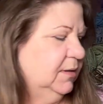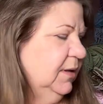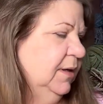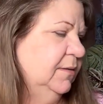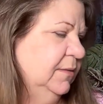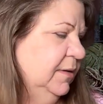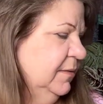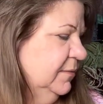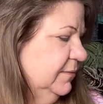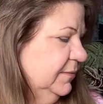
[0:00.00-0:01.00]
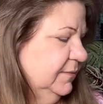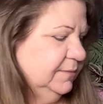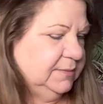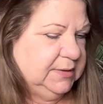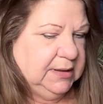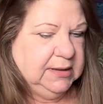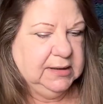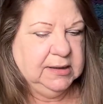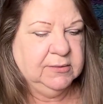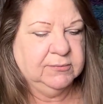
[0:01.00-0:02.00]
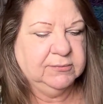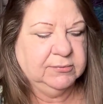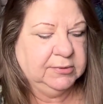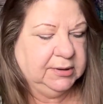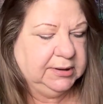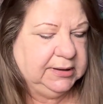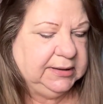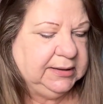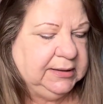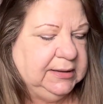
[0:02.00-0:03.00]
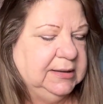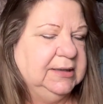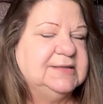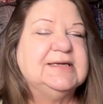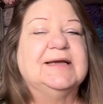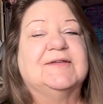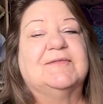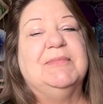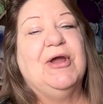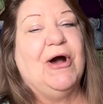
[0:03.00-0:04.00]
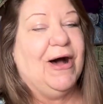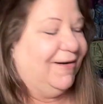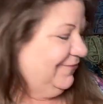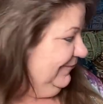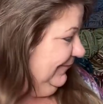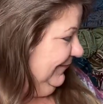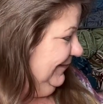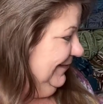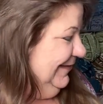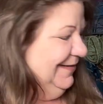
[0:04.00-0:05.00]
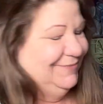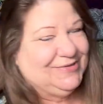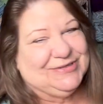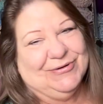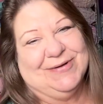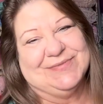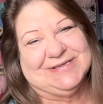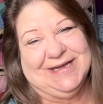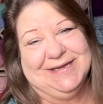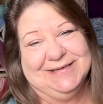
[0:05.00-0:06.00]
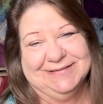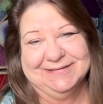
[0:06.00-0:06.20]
I don't know. It really ticks me off. I'm so upset.